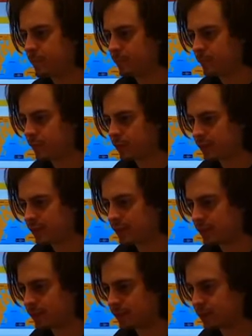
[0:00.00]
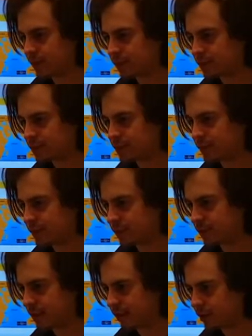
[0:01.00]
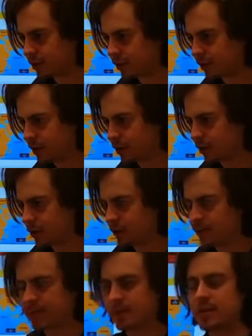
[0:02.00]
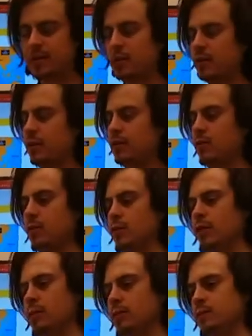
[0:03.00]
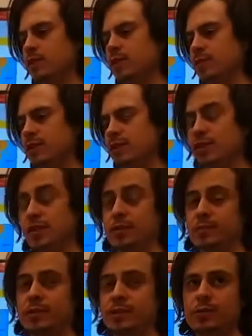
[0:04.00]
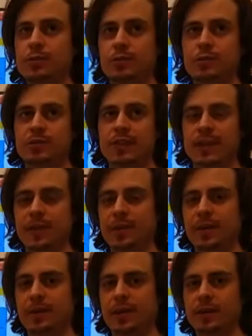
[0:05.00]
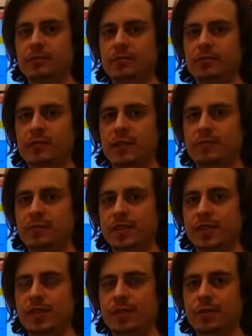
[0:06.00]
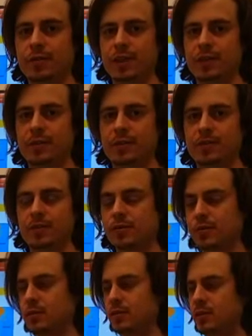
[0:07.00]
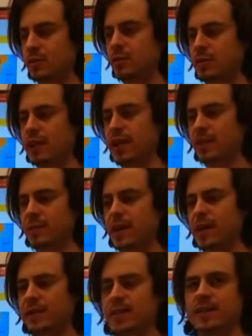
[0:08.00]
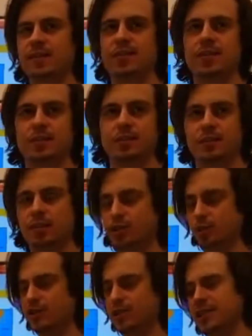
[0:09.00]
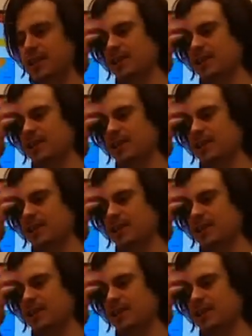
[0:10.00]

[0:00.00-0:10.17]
You can see major sites of Paleolithic arts. We saw a really cool documentary on Netflix another night about the cave paintings, the Shubi